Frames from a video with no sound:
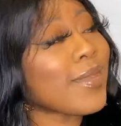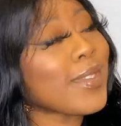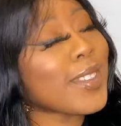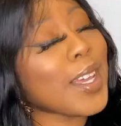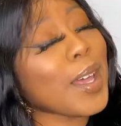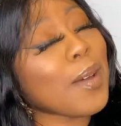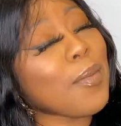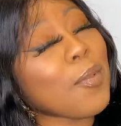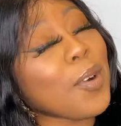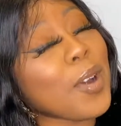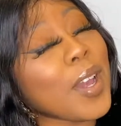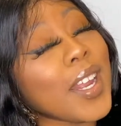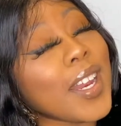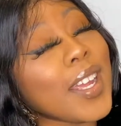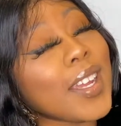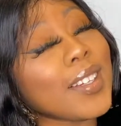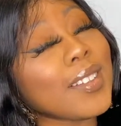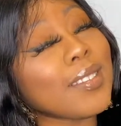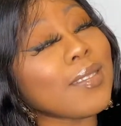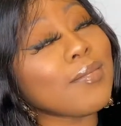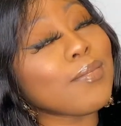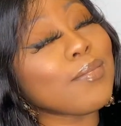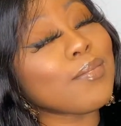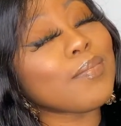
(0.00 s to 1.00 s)
I'm
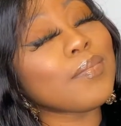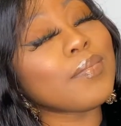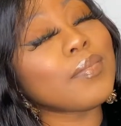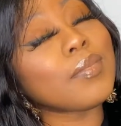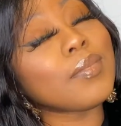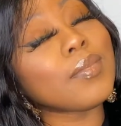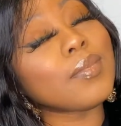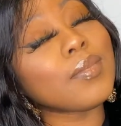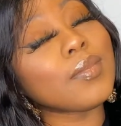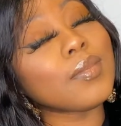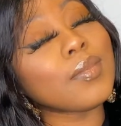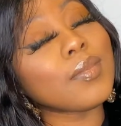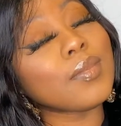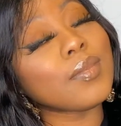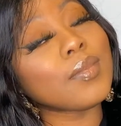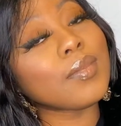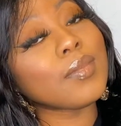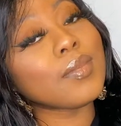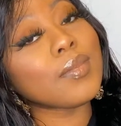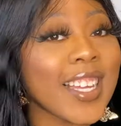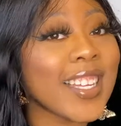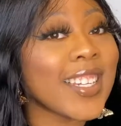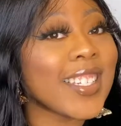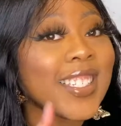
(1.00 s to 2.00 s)
waiting.
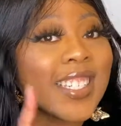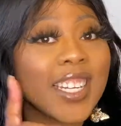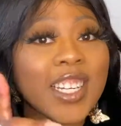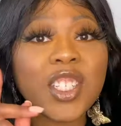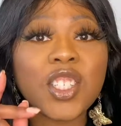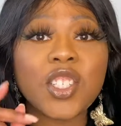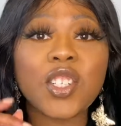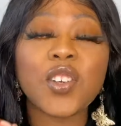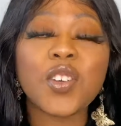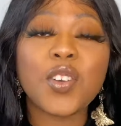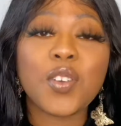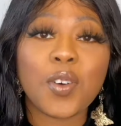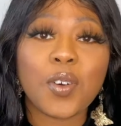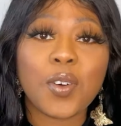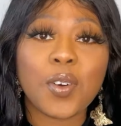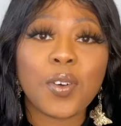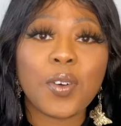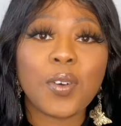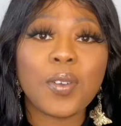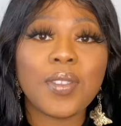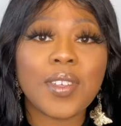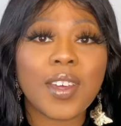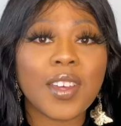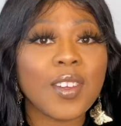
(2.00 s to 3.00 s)
Did you
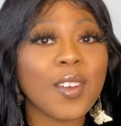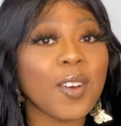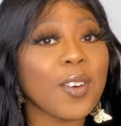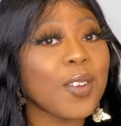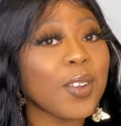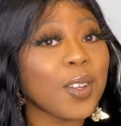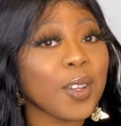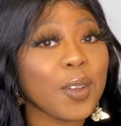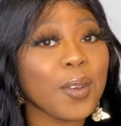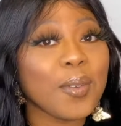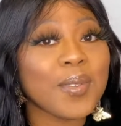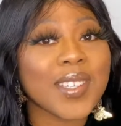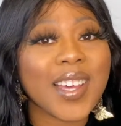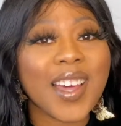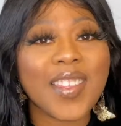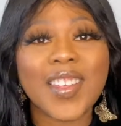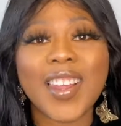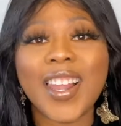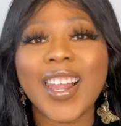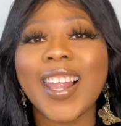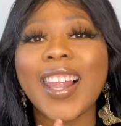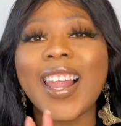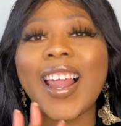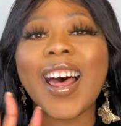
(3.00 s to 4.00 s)
know that your glutes are the
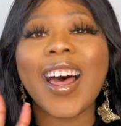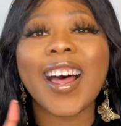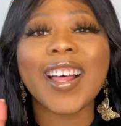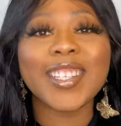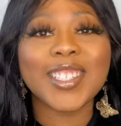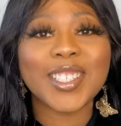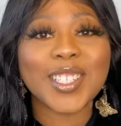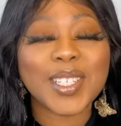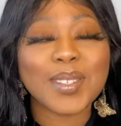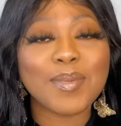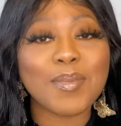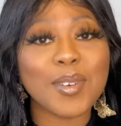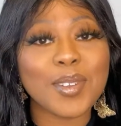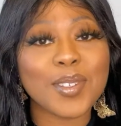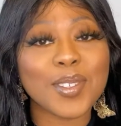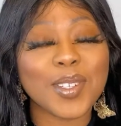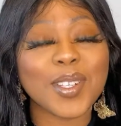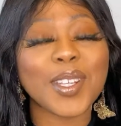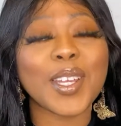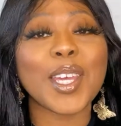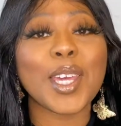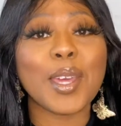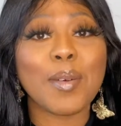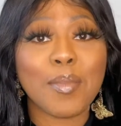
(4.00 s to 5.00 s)
largest muscle
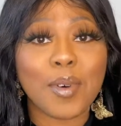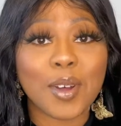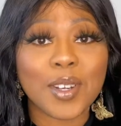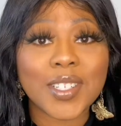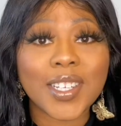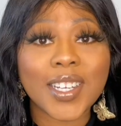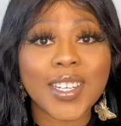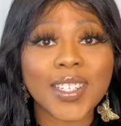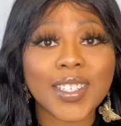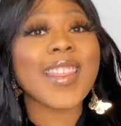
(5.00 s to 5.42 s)
in your body?